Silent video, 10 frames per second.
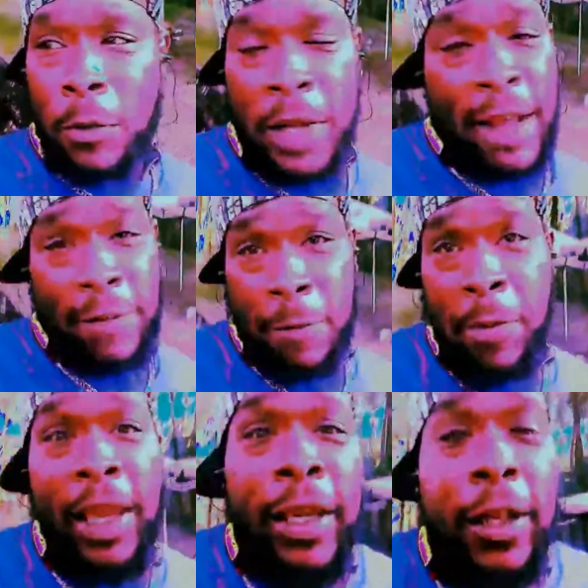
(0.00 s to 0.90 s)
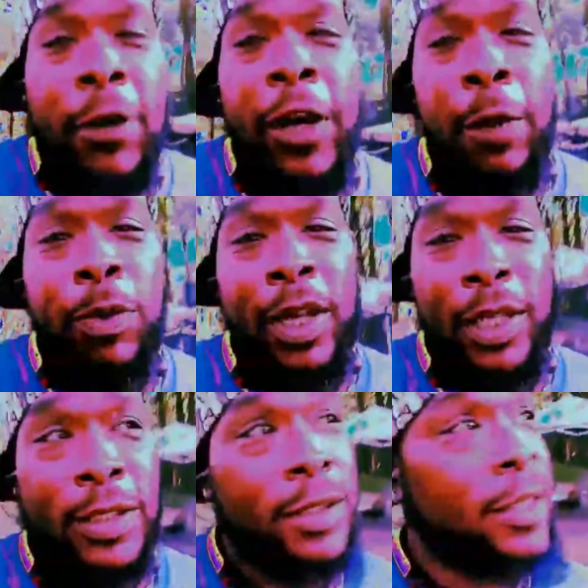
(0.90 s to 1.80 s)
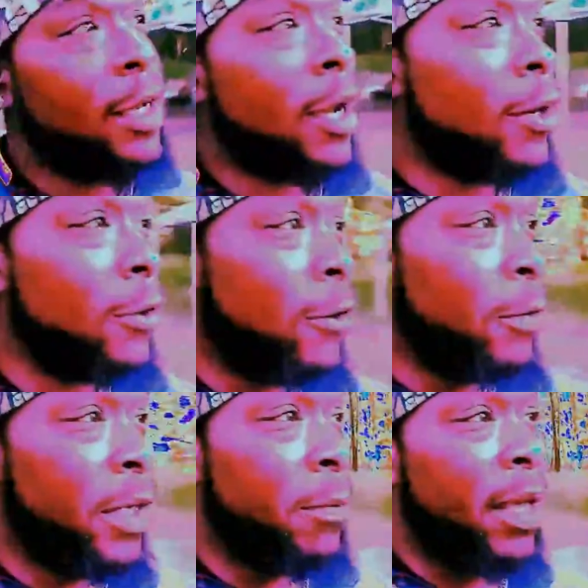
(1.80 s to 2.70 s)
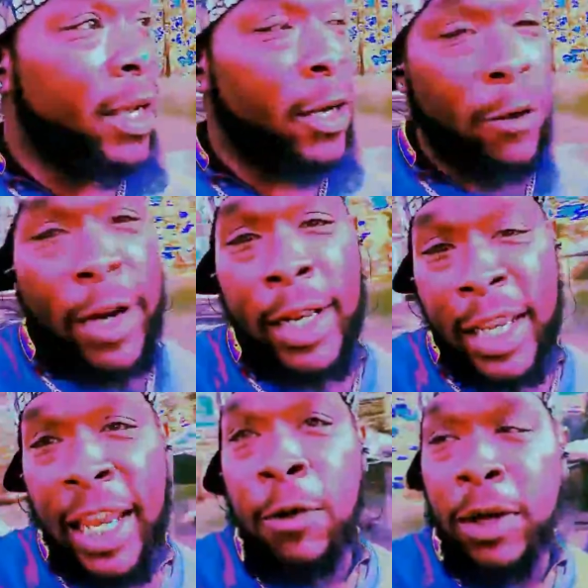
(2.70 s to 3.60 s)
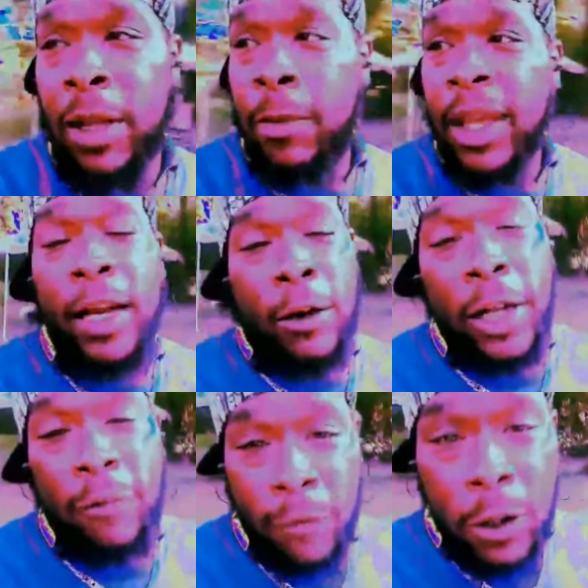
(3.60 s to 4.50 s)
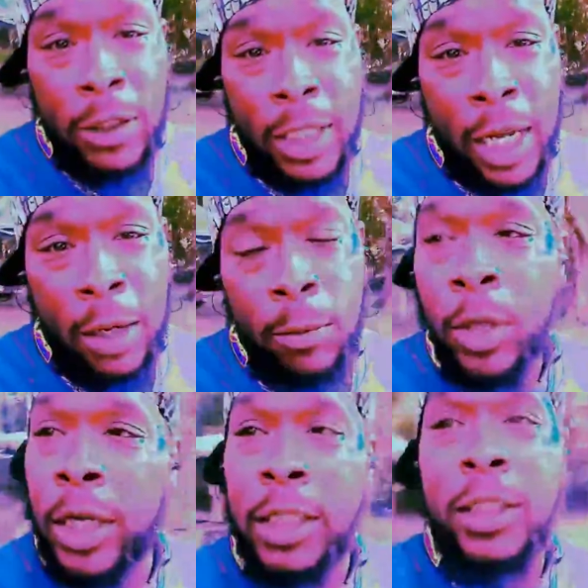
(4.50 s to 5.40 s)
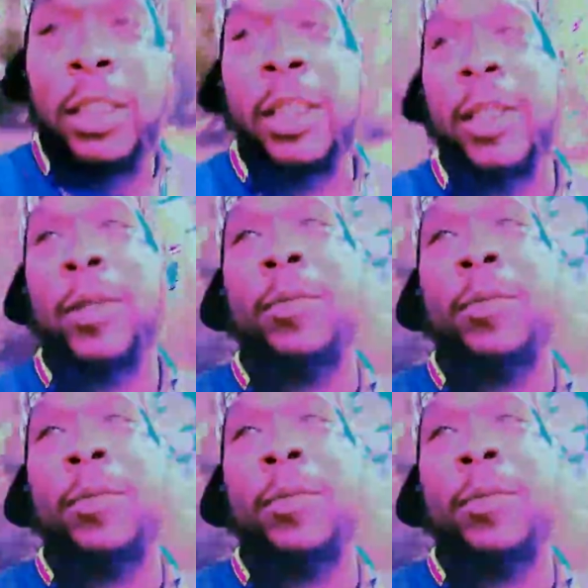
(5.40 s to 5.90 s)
We have to make it a great place. I don't know if we can make it great again. We can make it great the first time, but shit.